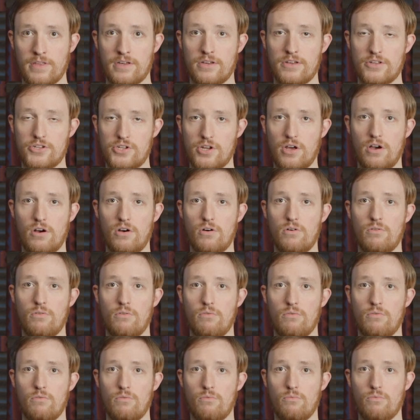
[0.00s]
So
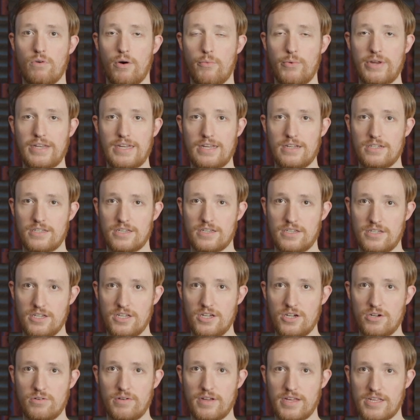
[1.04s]
what we need to
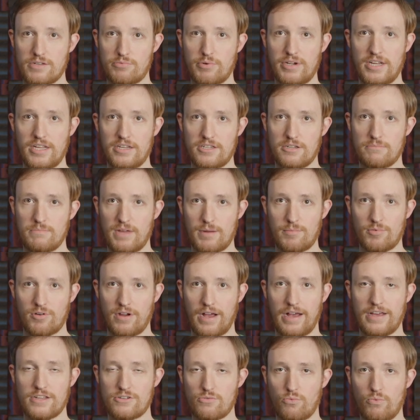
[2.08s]
do is we need to
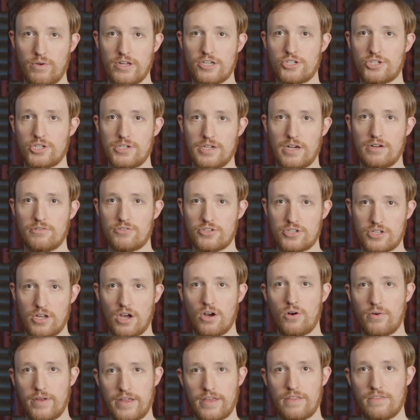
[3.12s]
memorize which notes
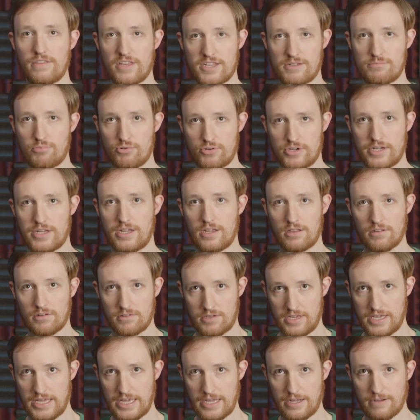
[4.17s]
go in this particular
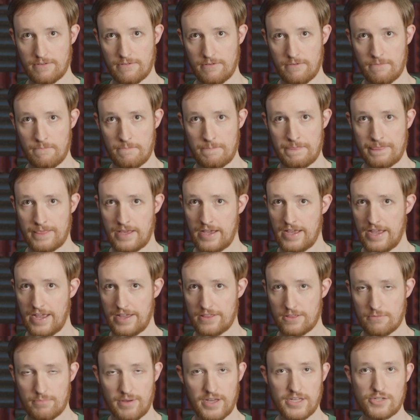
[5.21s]
key.
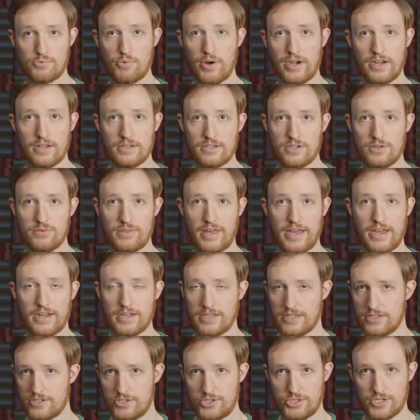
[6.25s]
And the best way to do that
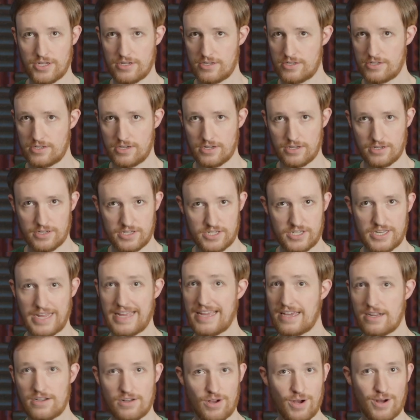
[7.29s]
is just to say
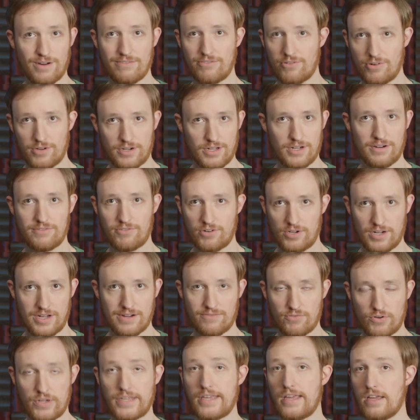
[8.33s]
it over and over and
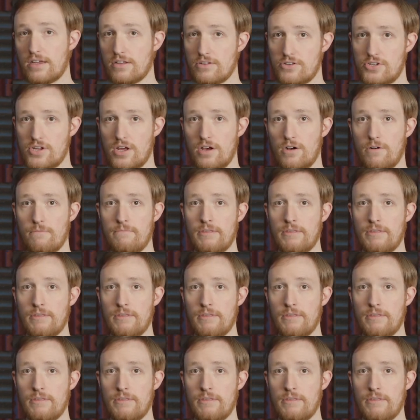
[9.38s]
over again. So